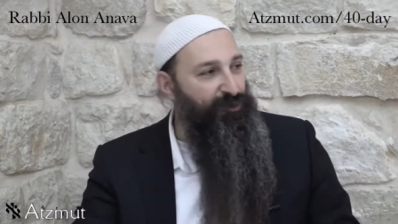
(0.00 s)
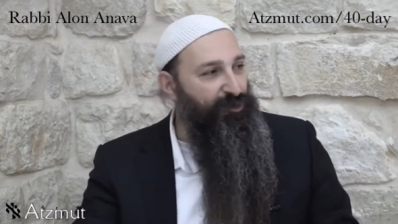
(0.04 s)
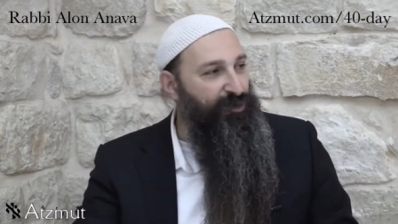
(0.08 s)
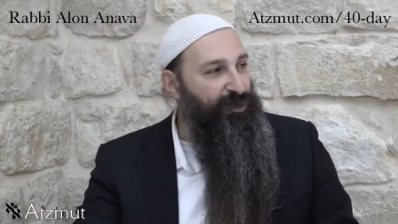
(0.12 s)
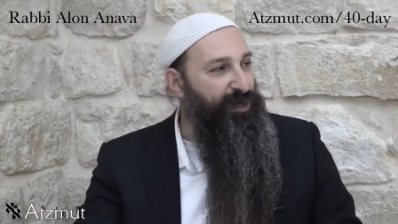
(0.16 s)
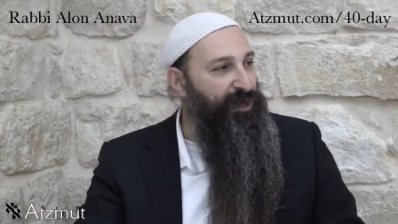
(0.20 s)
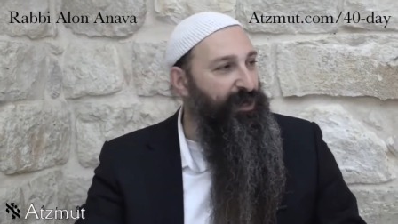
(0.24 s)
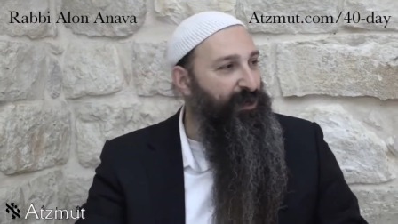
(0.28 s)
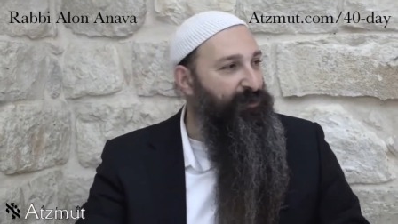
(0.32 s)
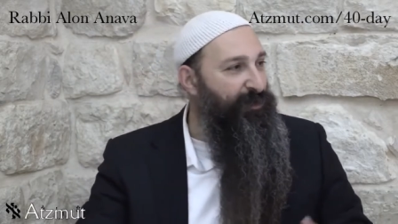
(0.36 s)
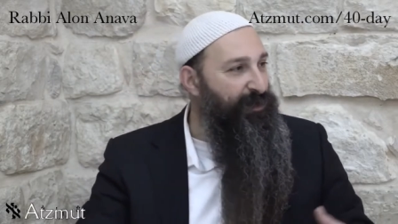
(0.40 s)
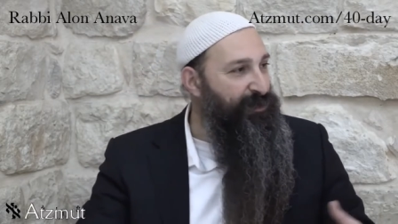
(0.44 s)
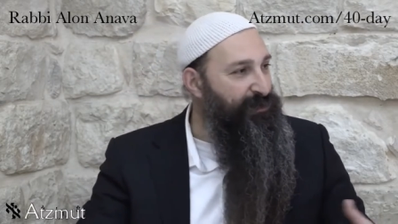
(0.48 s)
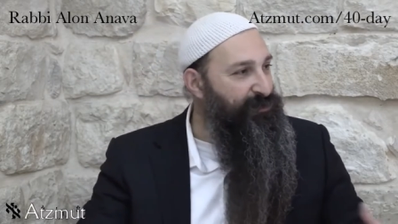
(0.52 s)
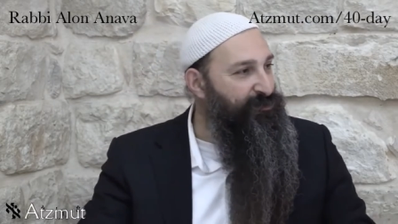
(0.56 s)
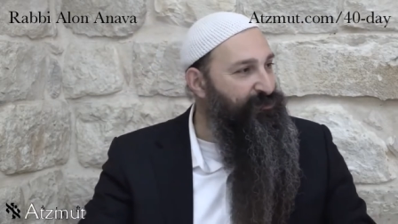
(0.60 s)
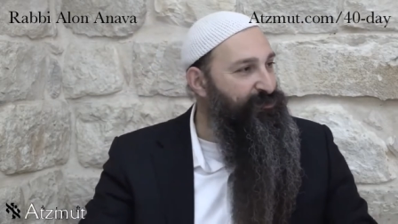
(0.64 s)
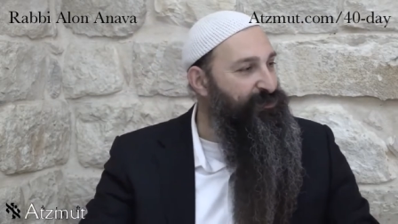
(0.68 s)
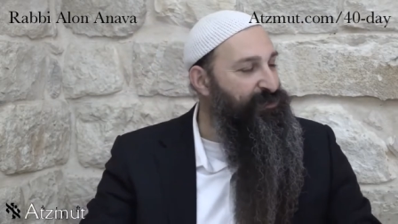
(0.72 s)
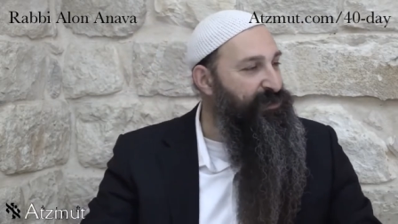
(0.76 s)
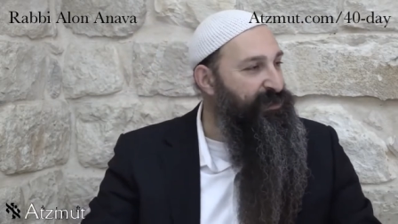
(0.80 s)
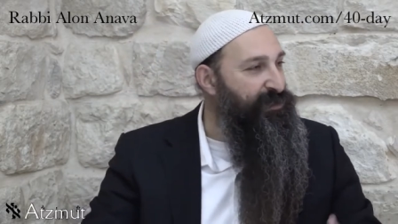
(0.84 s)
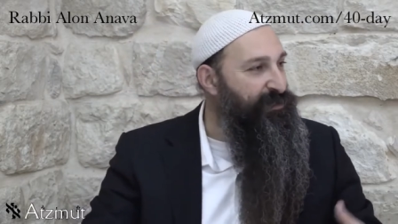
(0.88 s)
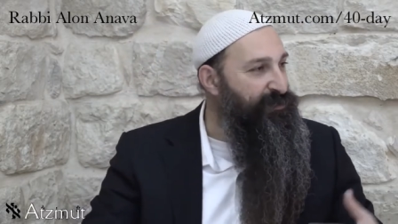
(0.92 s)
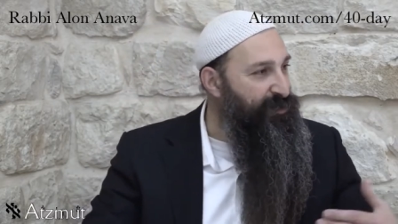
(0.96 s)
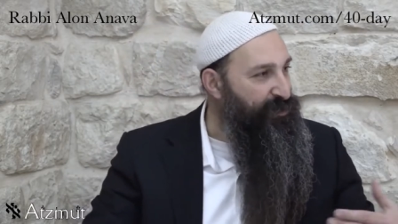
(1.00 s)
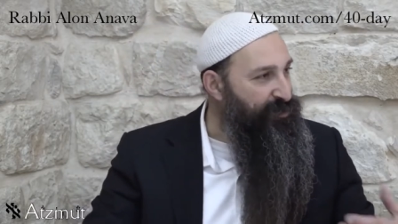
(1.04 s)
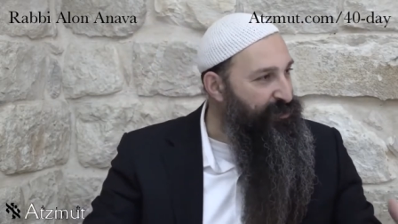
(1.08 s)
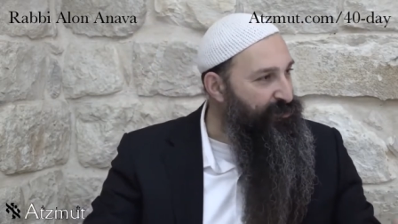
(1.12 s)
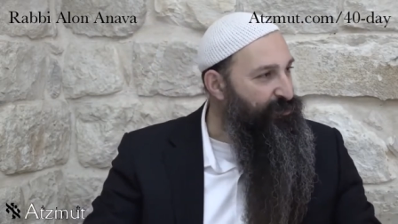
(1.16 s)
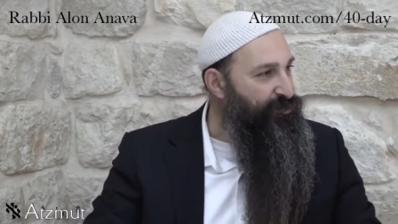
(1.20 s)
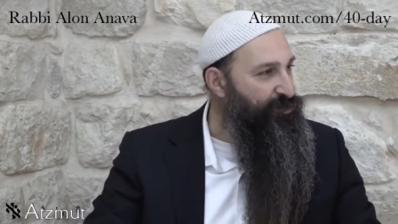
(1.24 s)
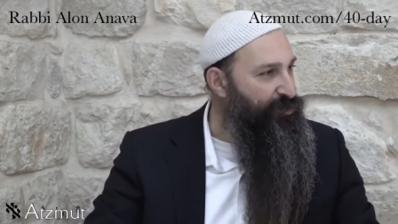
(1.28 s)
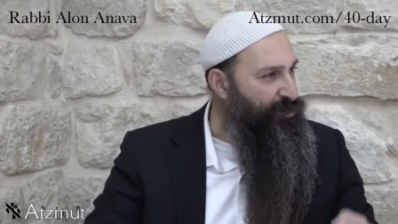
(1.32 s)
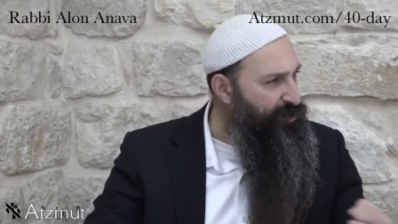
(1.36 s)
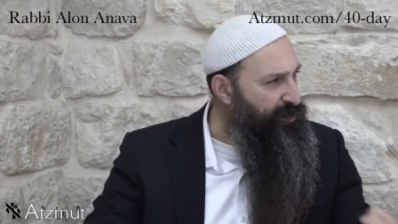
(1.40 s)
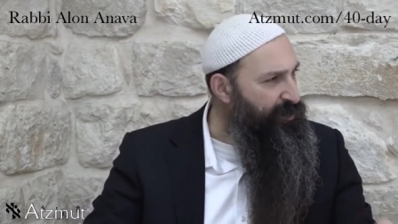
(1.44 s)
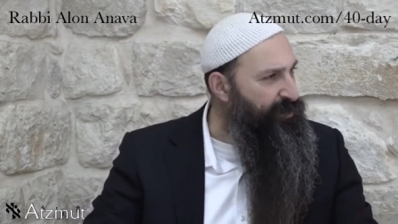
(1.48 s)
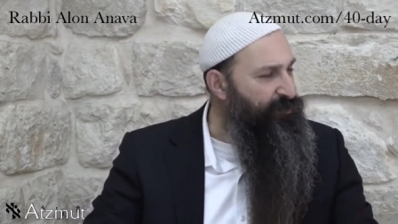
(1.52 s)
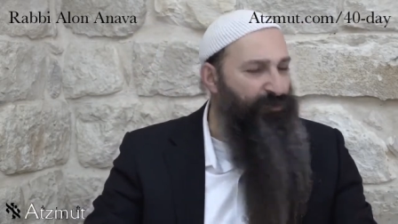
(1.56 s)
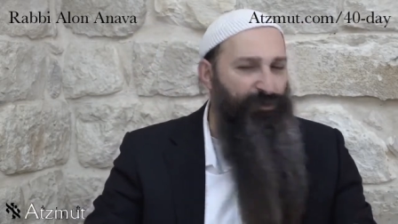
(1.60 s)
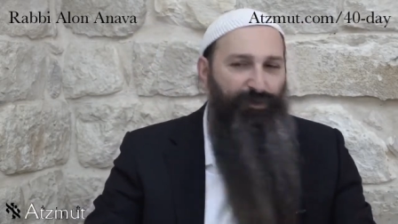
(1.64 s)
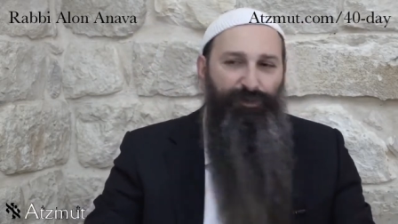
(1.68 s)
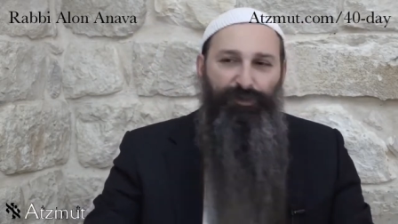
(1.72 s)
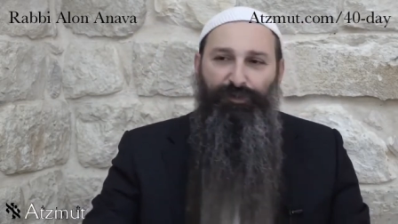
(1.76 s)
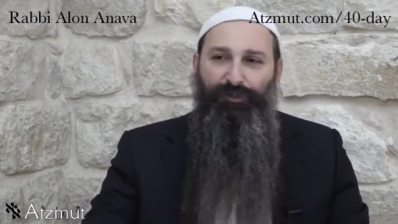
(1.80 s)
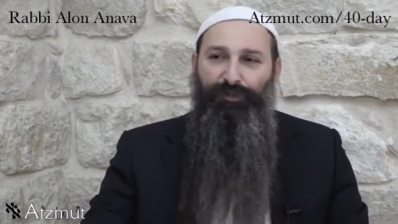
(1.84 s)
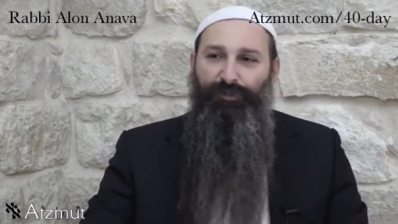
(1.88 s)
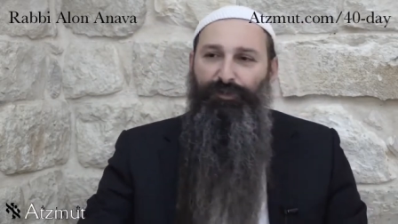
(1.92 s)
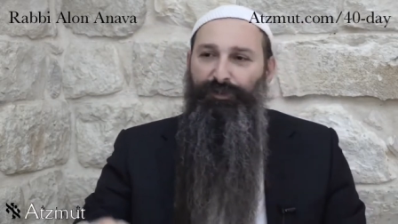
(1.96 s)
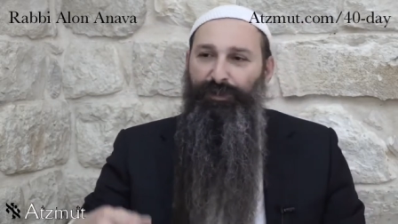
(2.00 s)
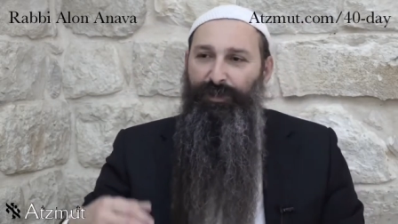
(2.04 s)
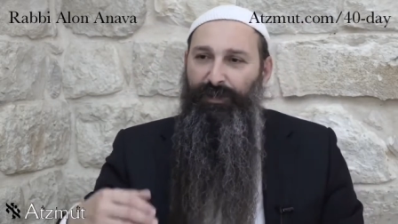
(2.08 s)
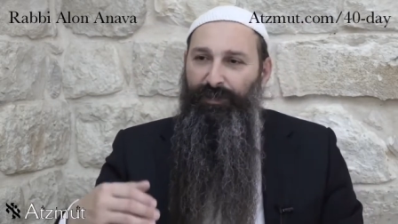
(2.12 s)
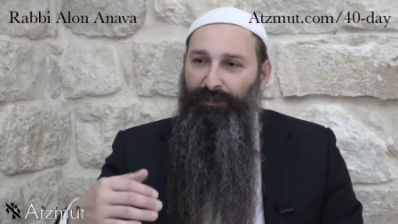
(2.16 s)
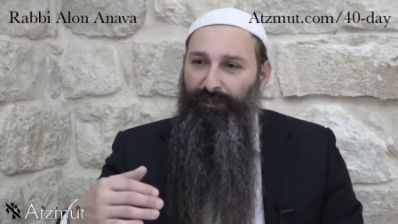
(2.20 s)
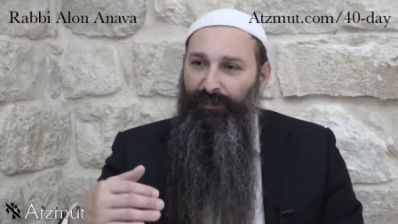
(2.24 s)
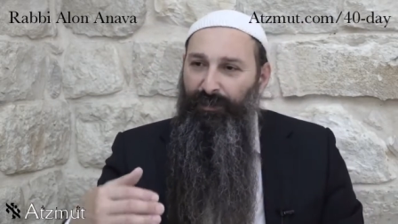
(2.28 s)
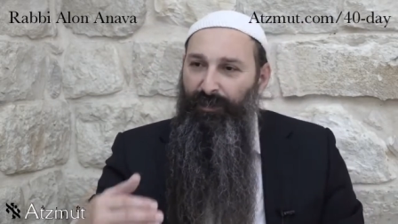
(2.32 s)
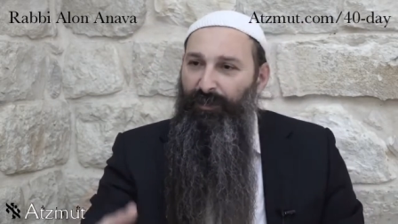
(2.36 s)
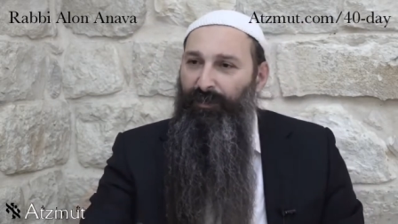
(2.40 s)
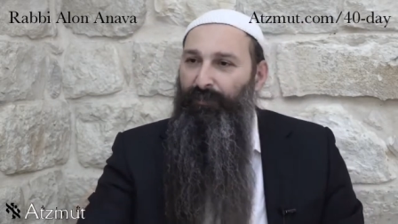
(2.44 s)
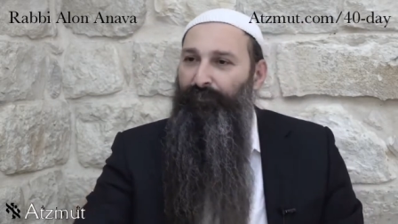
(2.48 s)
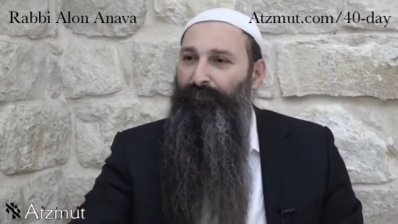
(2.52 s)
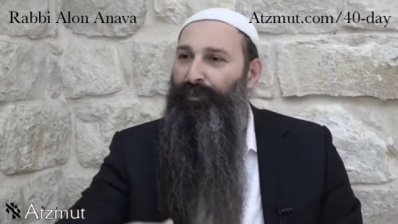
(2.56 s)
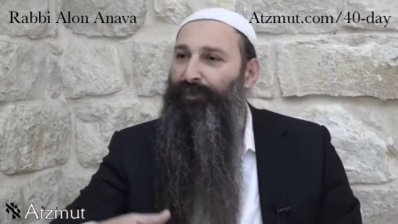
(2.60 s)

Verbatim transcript: okay, I want to see that you're learning real good and